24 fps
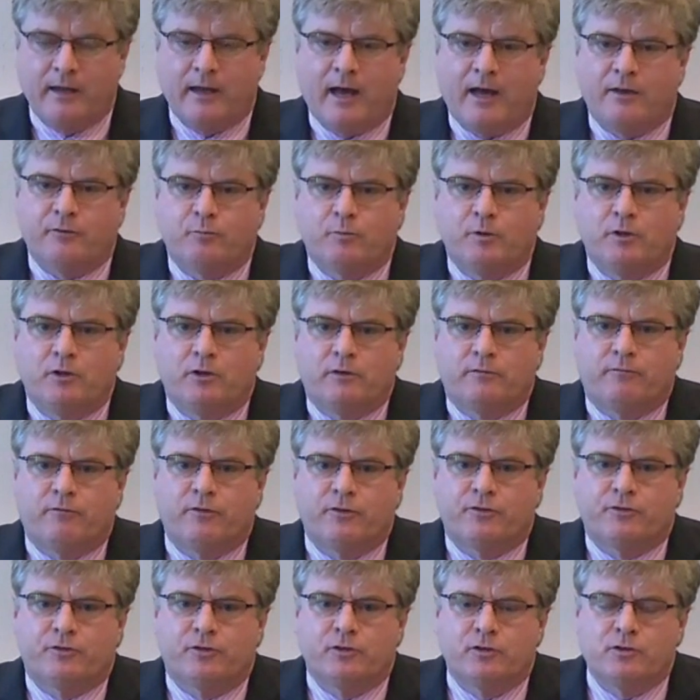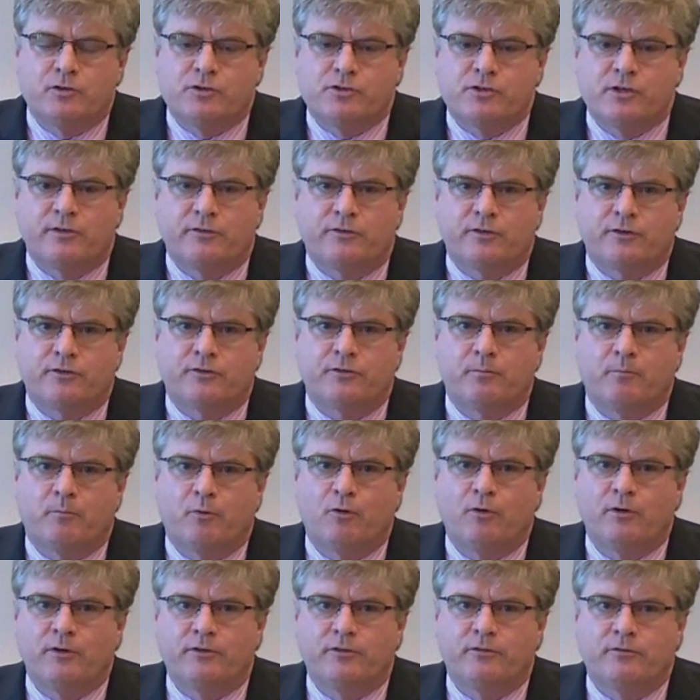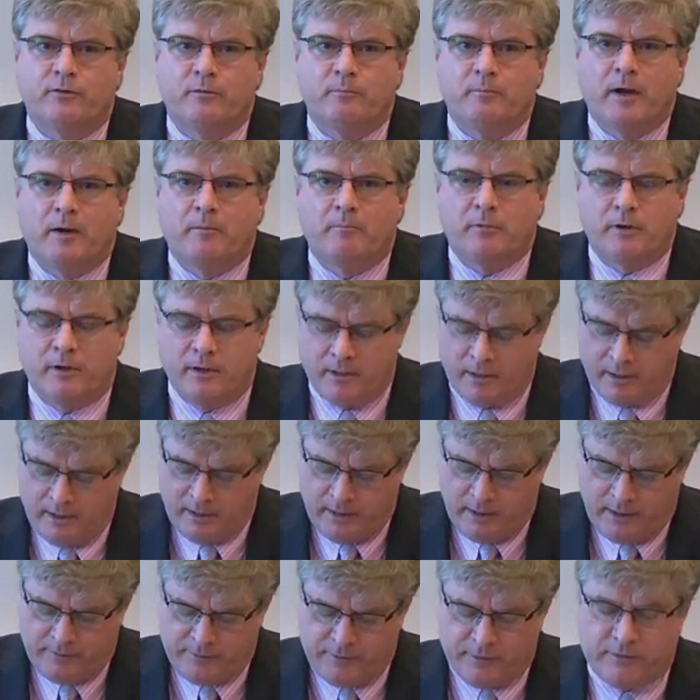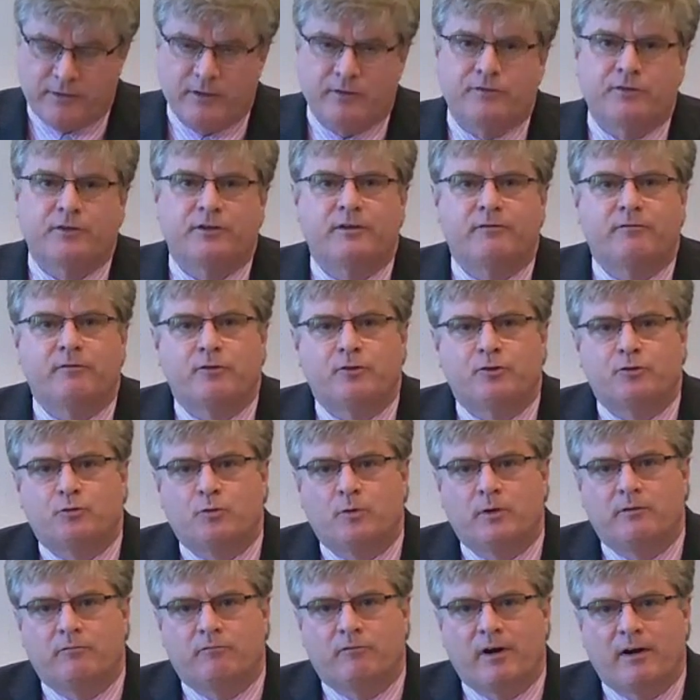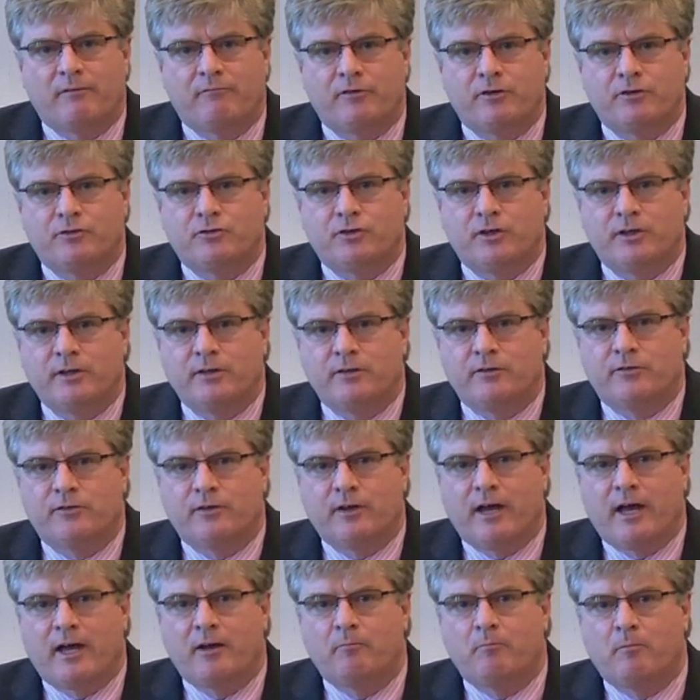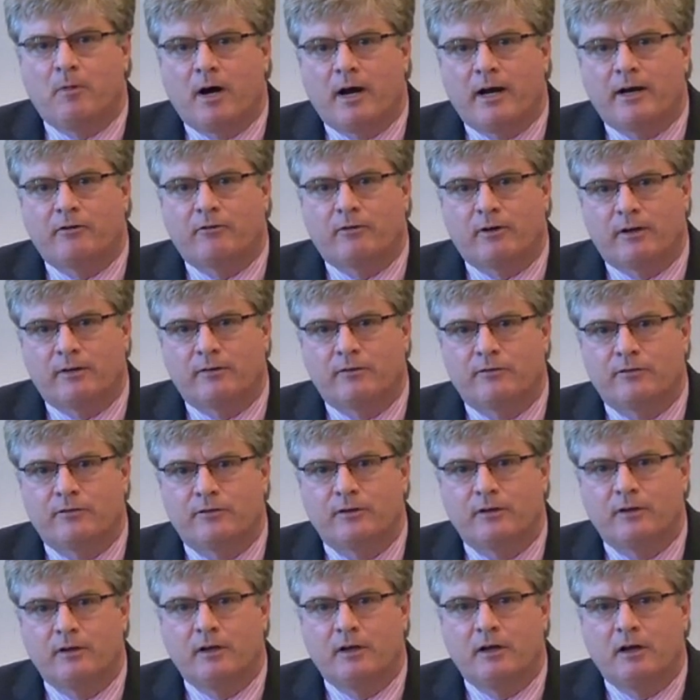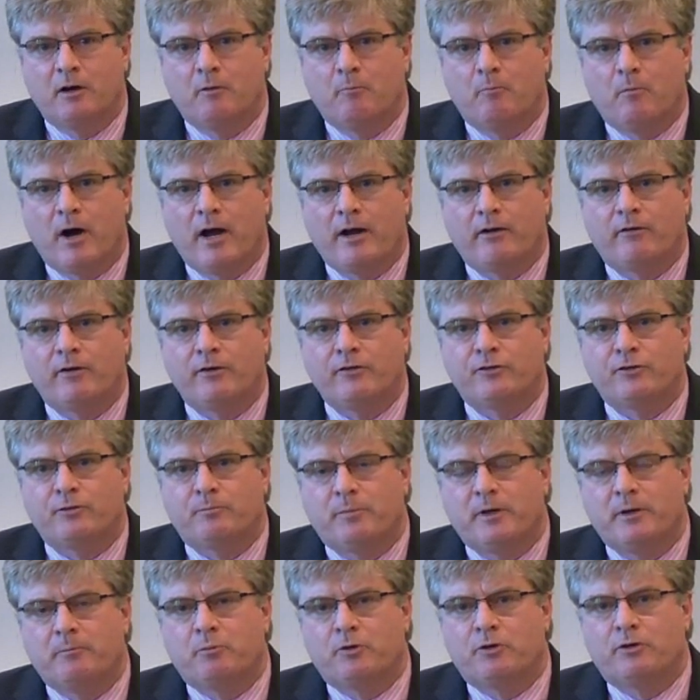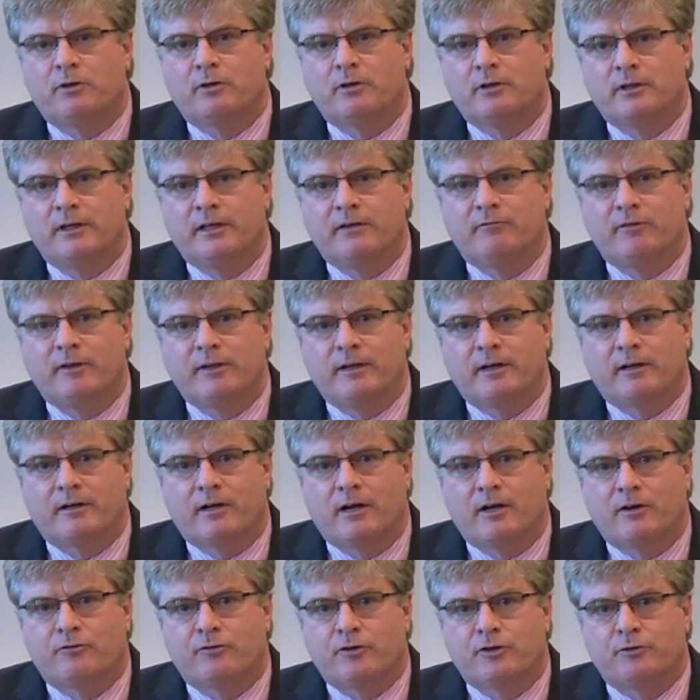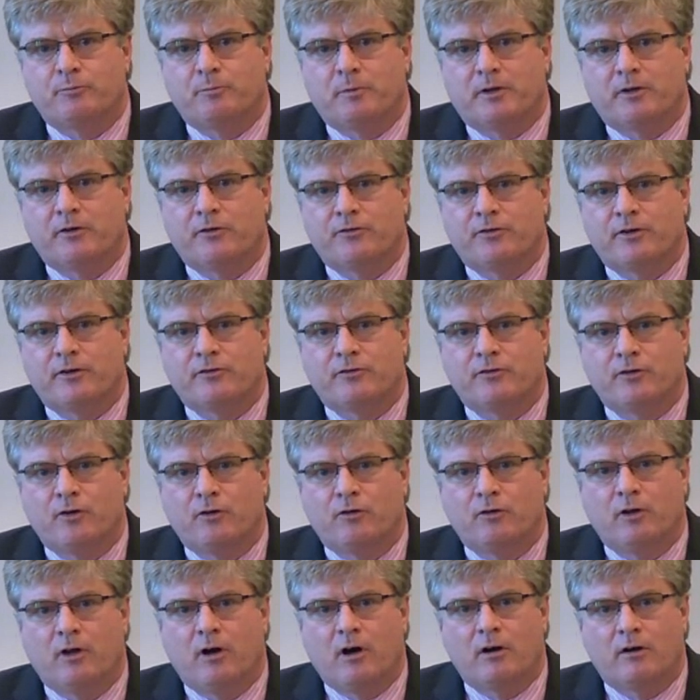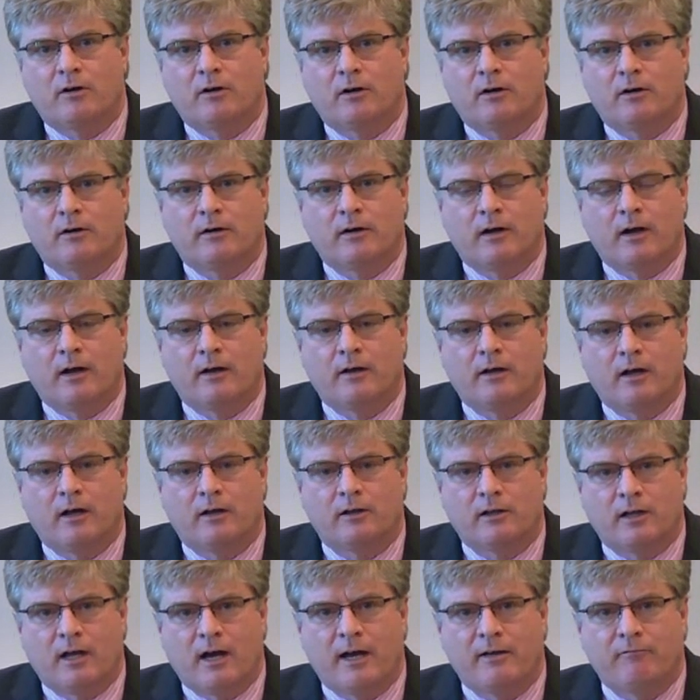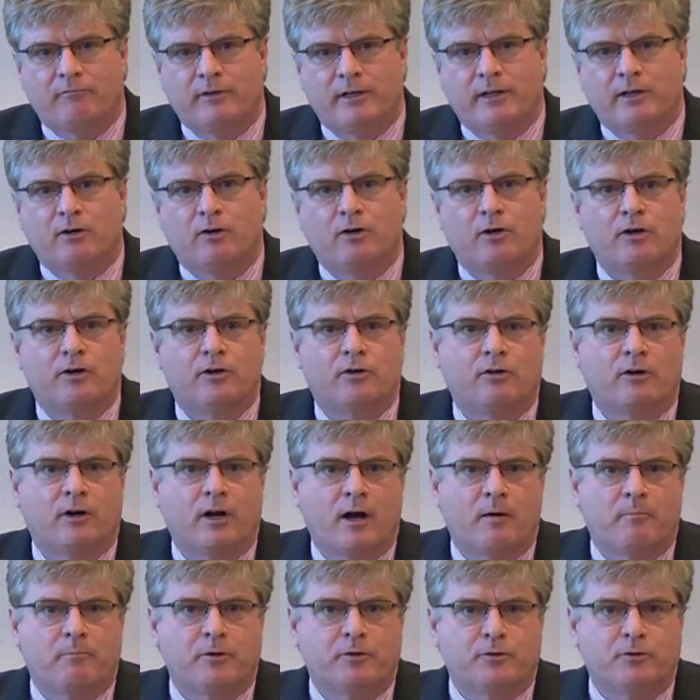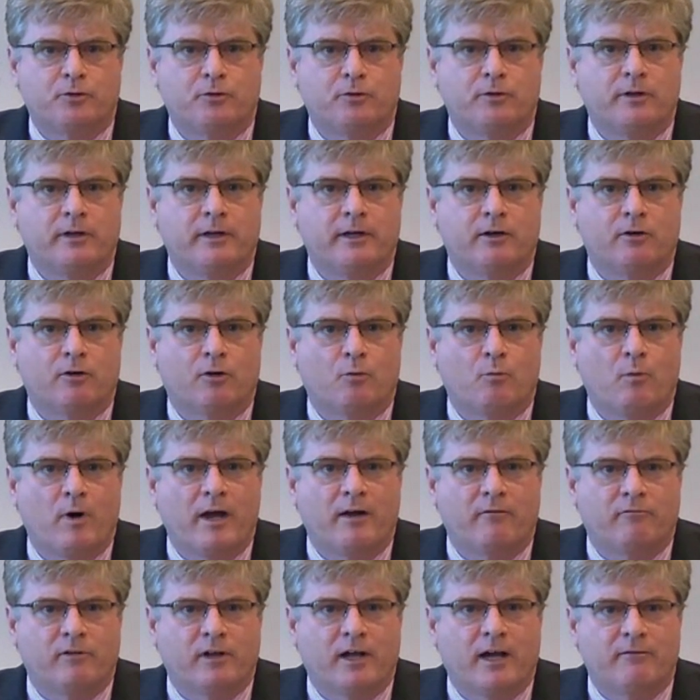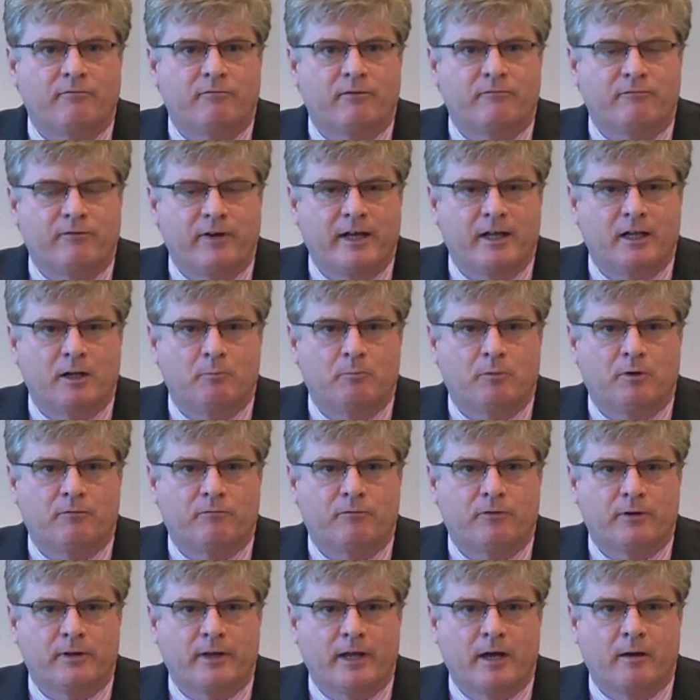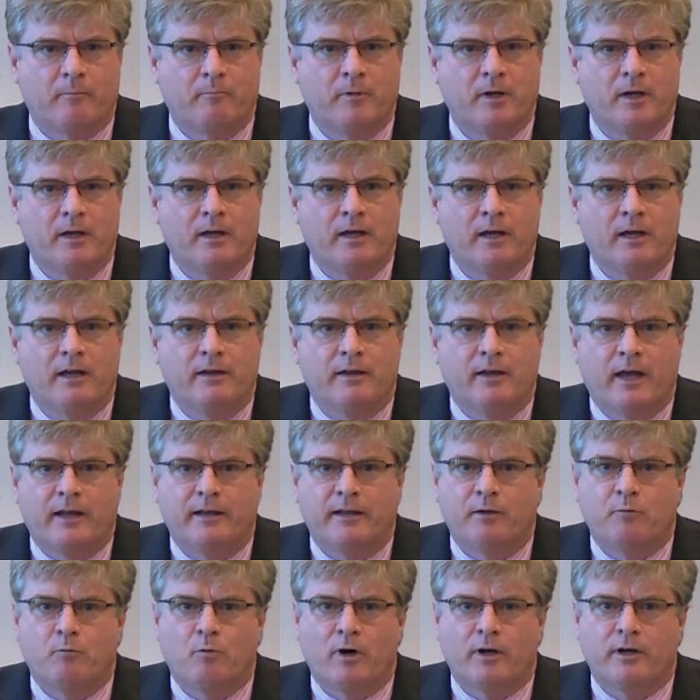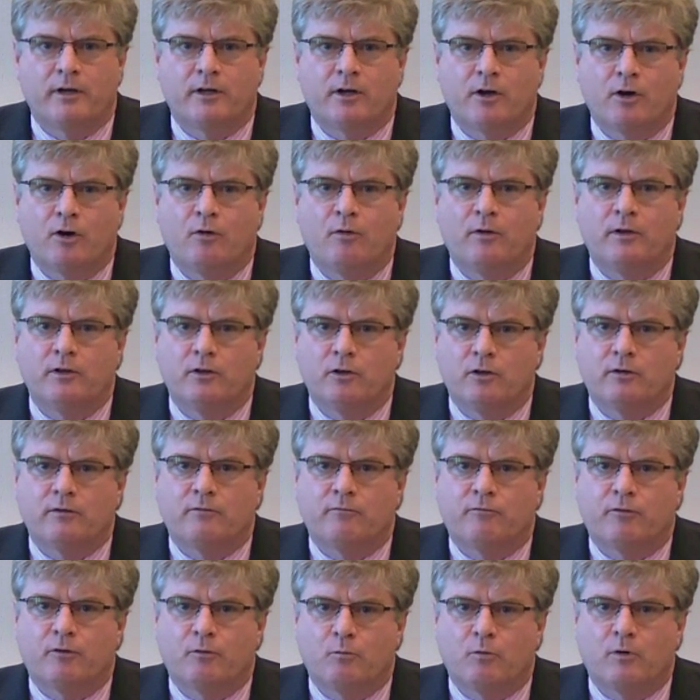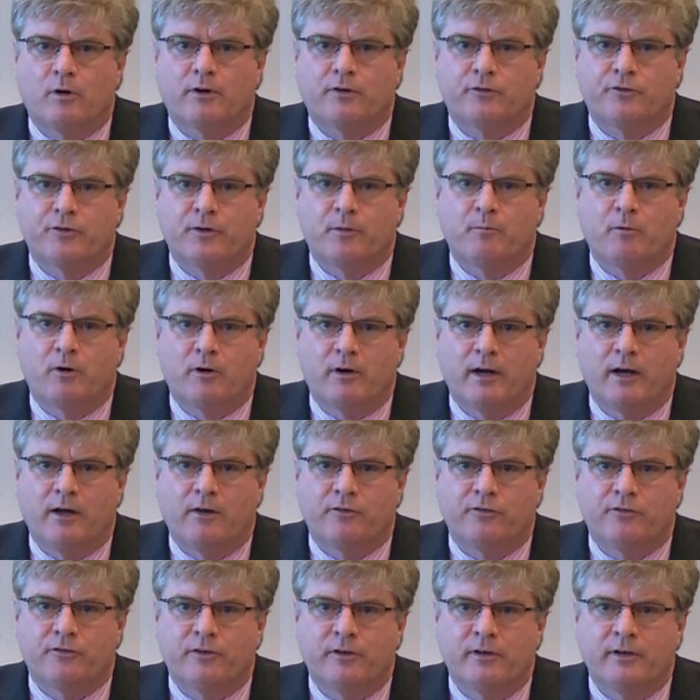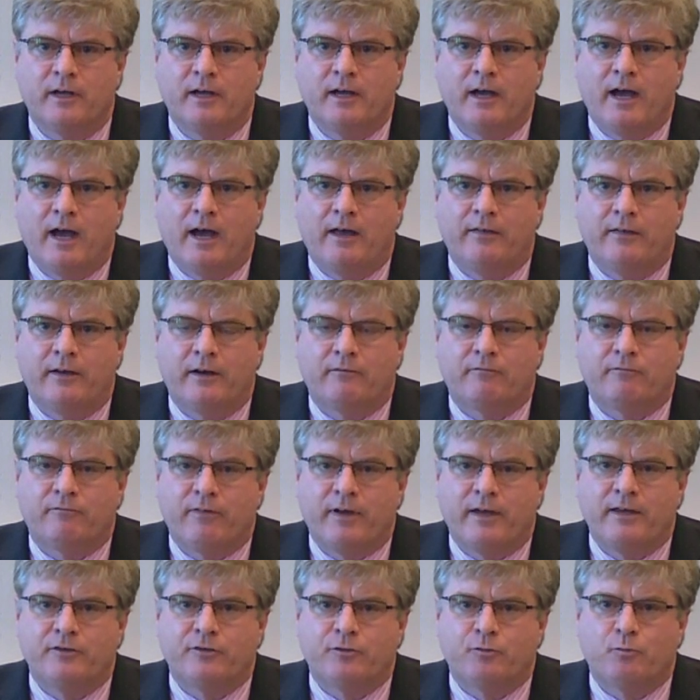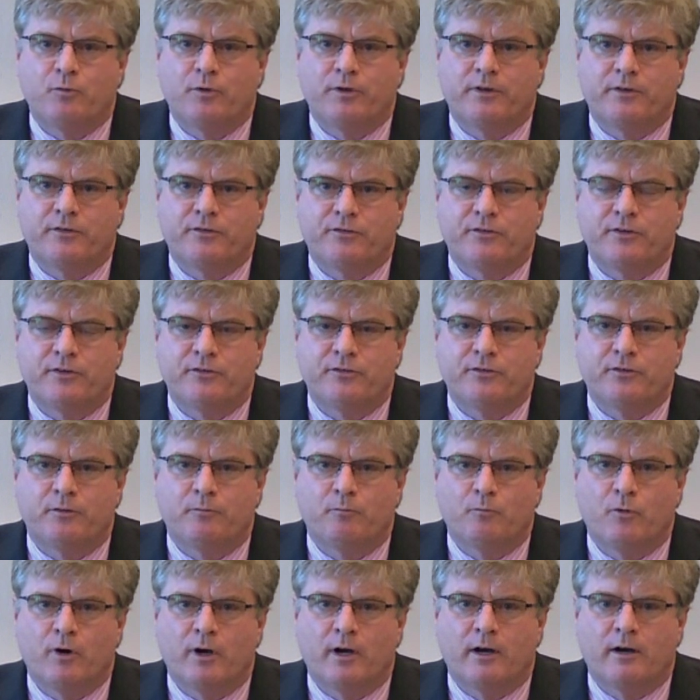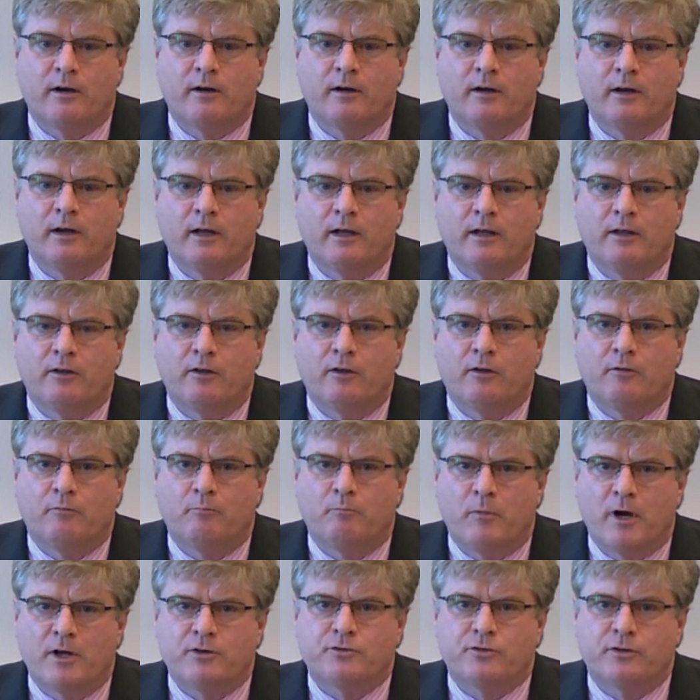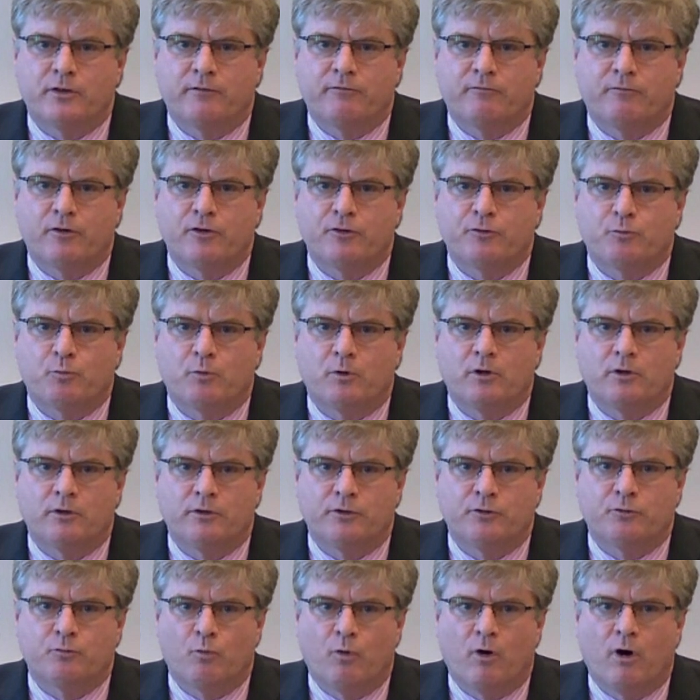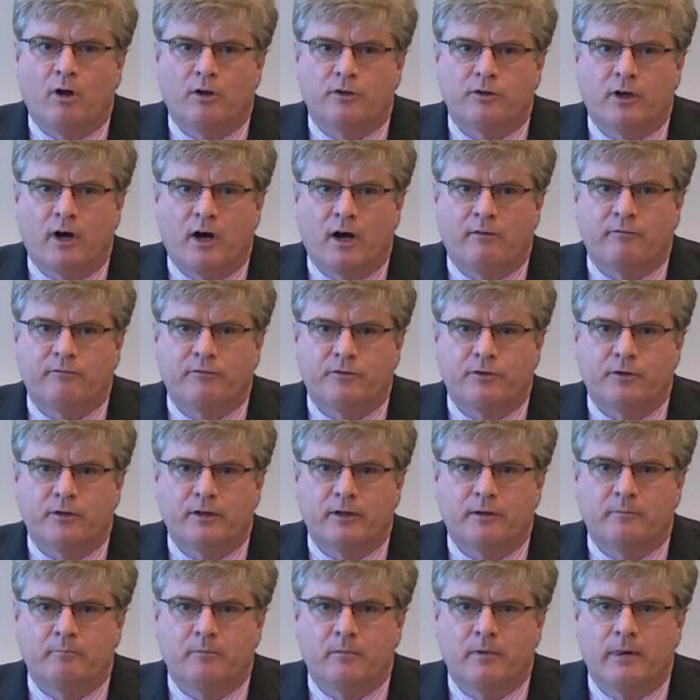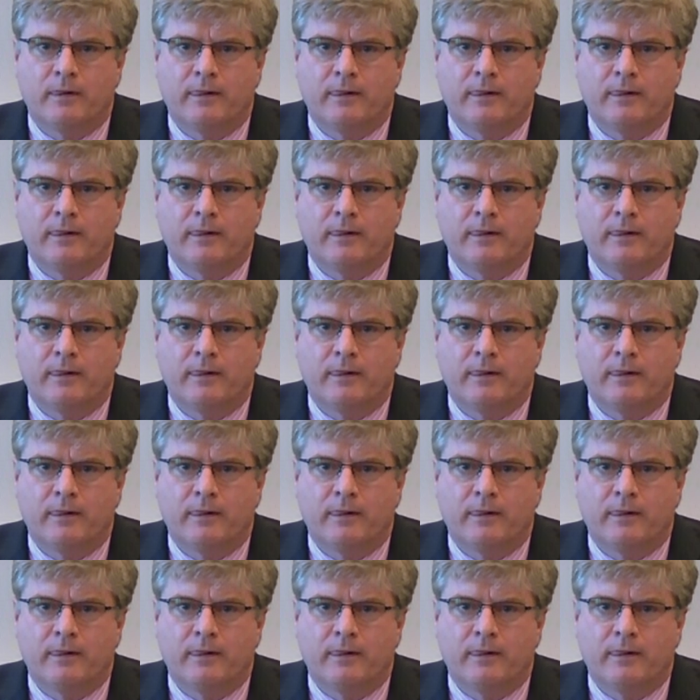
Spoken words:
As we look for solutions, it's important to remember that there's a difference between refugees and migrants. Migrants are people that are leaving their countries because there's no longer a livelihood or an opportunity or a way of life available for them, and they want to go and look for work somewhere else, and they're faced with a system where much of the first world is walled off to them.